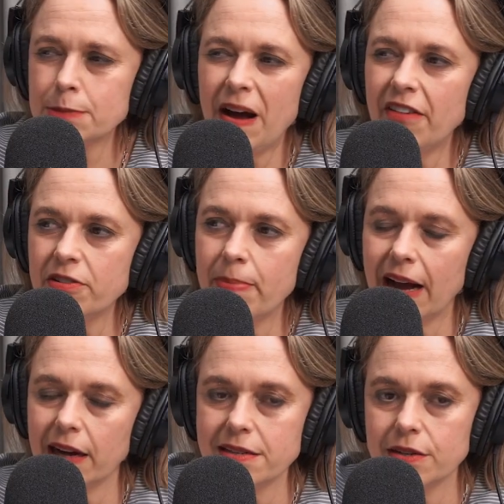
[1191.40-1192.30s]
this puffy
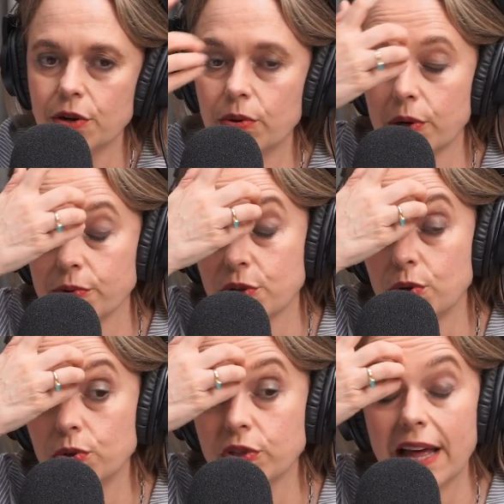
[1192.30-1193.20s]
bag. I didn't know what it was
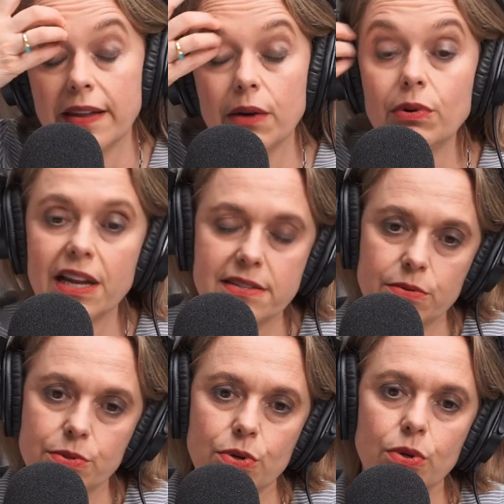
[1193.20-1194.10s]
called. And I realized it
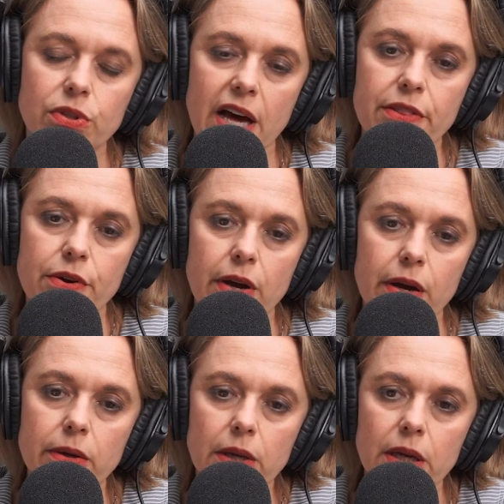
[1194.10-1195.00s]
was called either
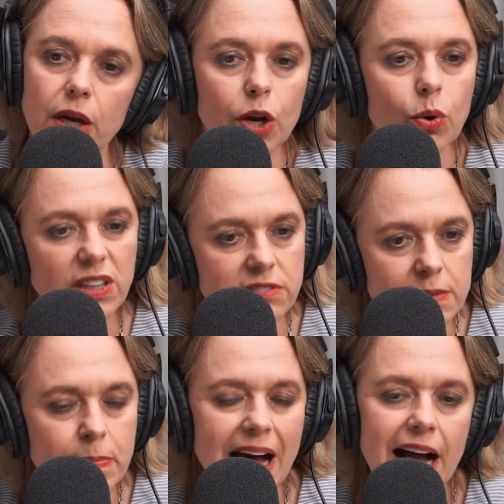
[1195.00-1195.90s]
a
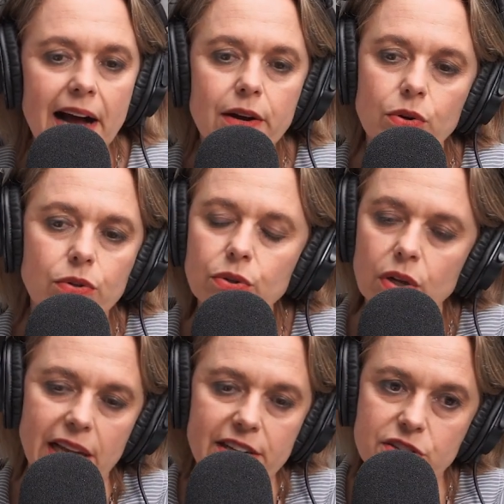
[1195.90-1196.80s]
quilted bag, or
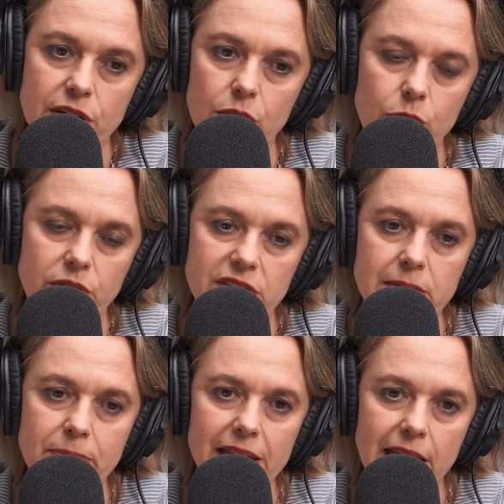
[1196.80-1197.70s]
not like Chanel quilted,
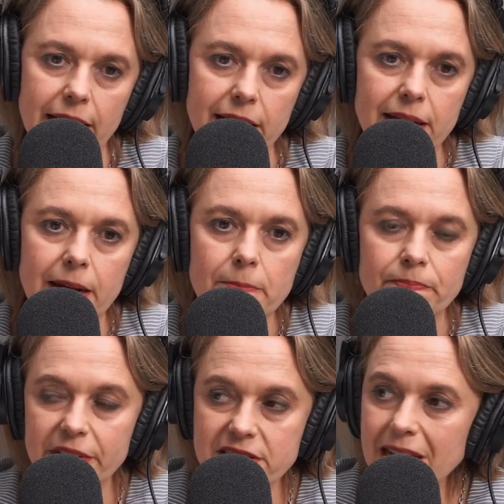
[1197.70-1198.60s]
but like,
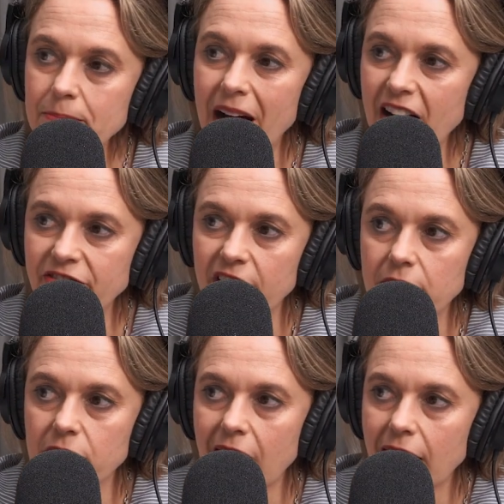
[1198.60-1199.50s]
it's like puffy,
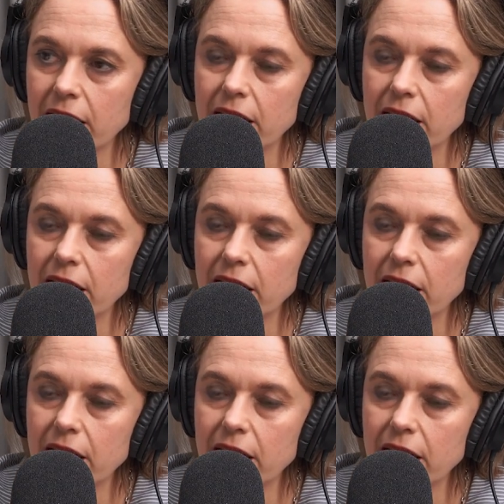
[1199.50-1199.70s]
right?